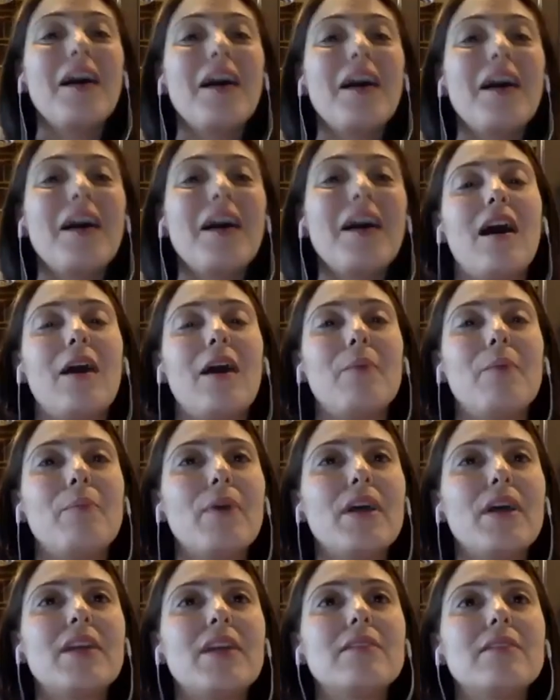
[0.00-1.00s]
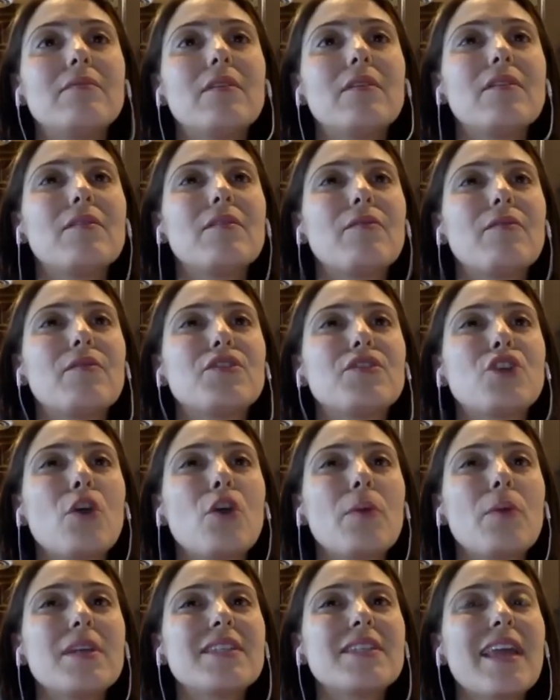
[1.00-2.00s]
um, but
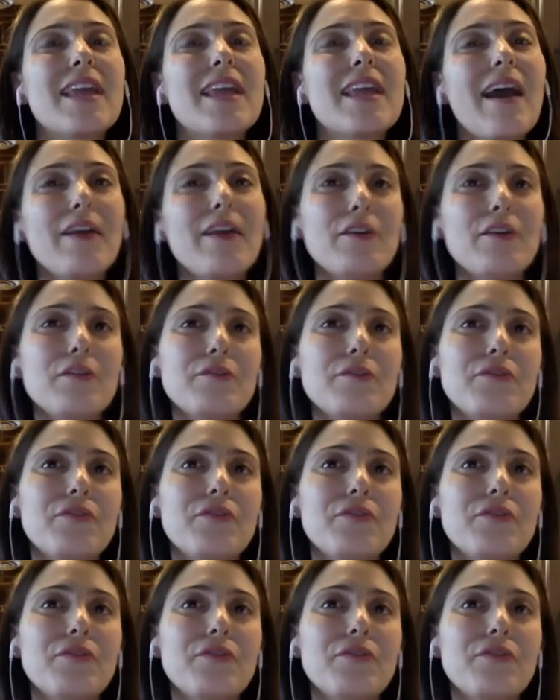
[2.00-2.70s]
scobies they kind of